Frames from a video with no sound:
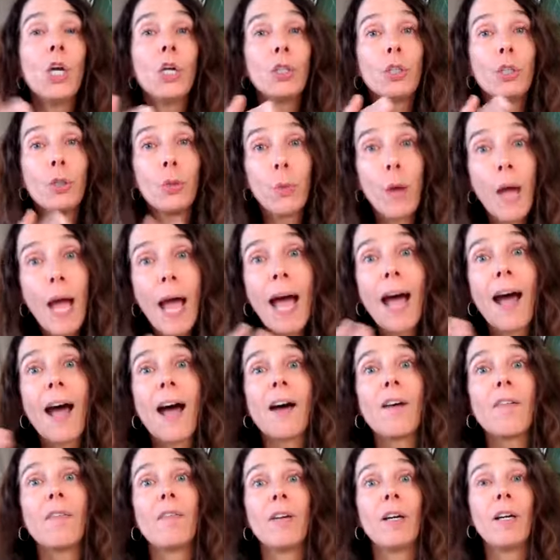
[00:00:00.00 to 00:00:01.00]
you
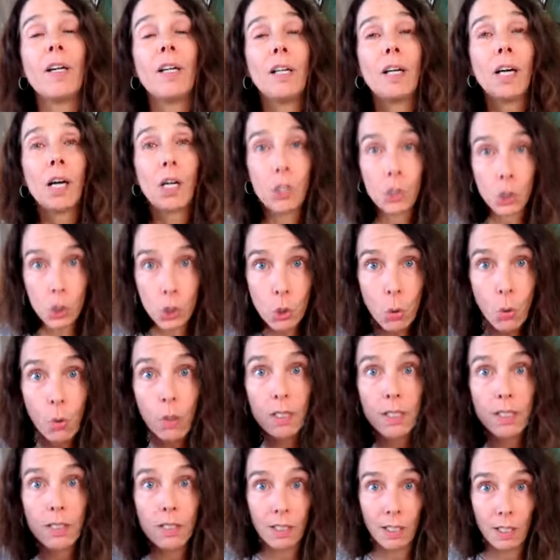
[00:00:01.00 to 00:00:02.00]
have a
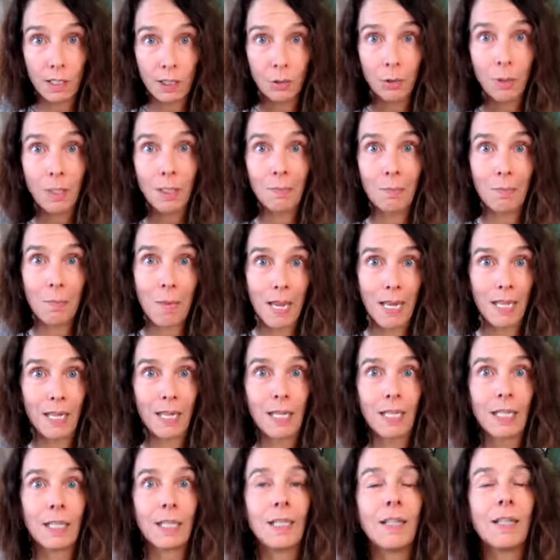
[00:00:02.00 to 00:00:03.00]
choice that you can
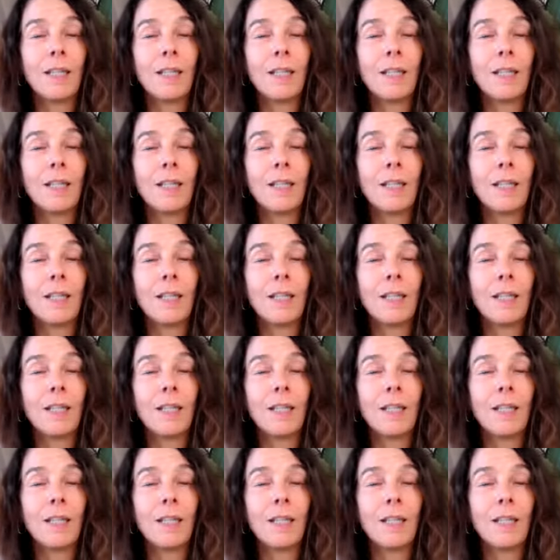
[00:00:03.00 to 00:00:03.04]
make